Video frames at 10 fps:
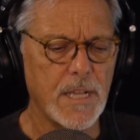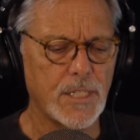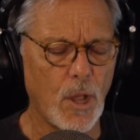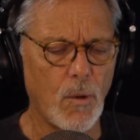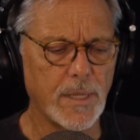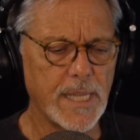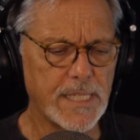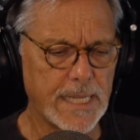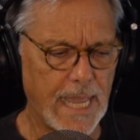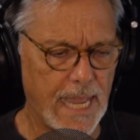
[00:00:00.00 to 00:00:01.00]
So on
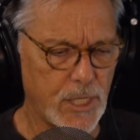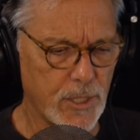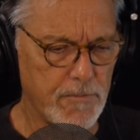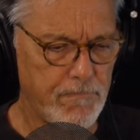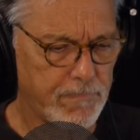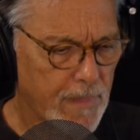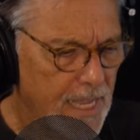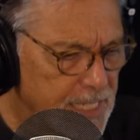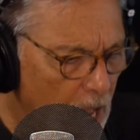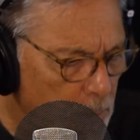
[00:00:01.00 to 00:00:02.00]
this occasion,
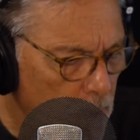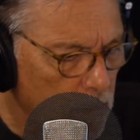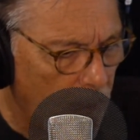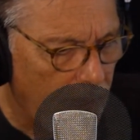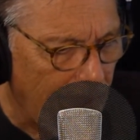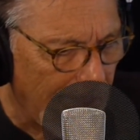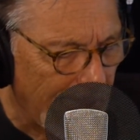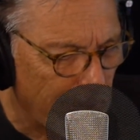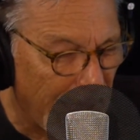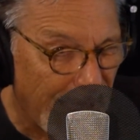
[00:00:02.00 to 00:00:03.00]
as I put my
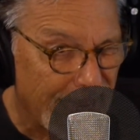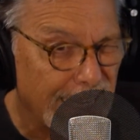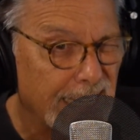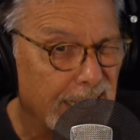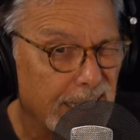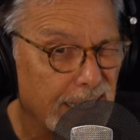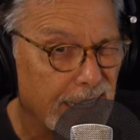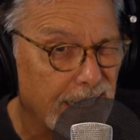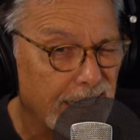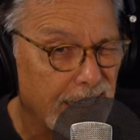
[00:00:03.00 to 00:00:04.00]
eye back into
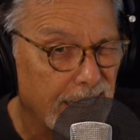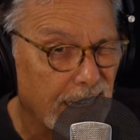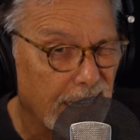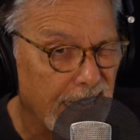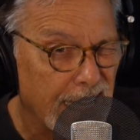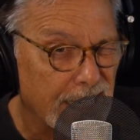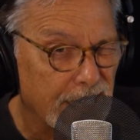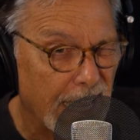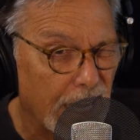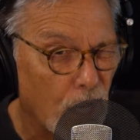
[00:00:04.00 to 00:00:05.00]
the
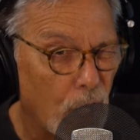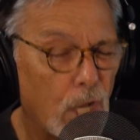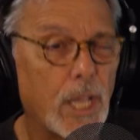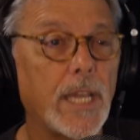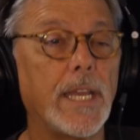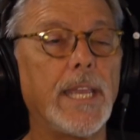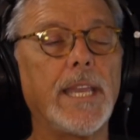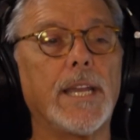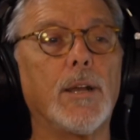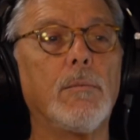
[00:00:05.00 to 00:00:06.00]
lens and look at
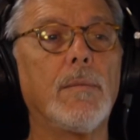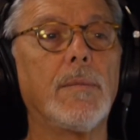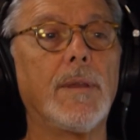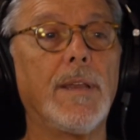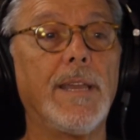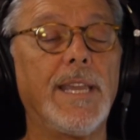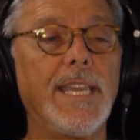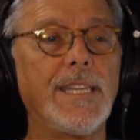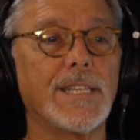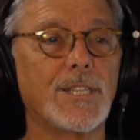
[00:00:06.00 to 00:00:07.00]
him,
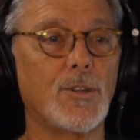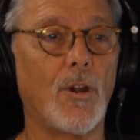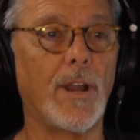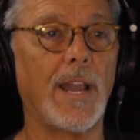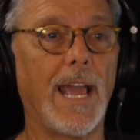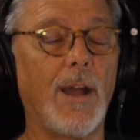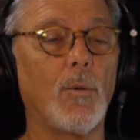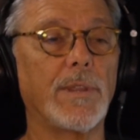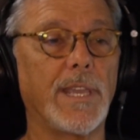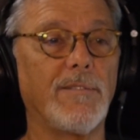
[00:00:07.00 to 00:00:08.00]
he just started out
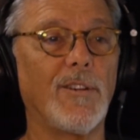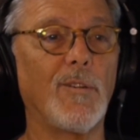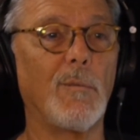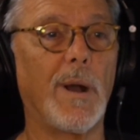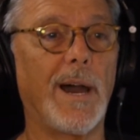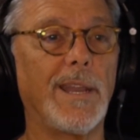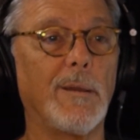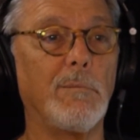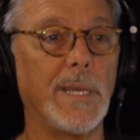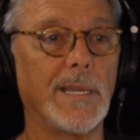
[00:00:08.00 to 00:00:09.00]
with giving everybody a
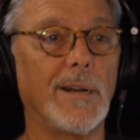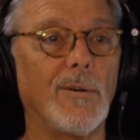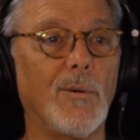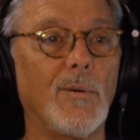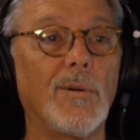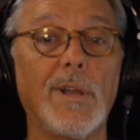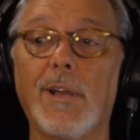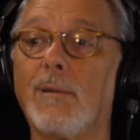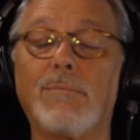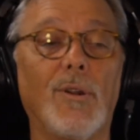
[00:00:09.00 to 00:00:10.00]
big old
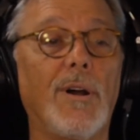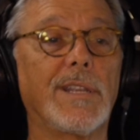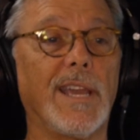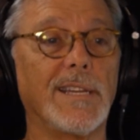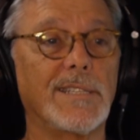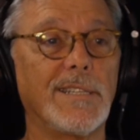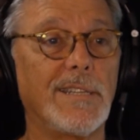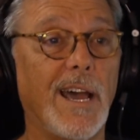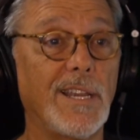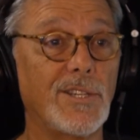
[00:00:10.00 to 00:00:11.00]
broadcasted
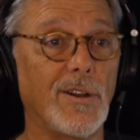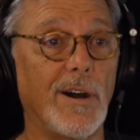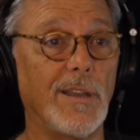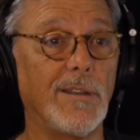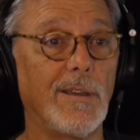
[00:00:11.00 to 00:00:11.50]
darshan.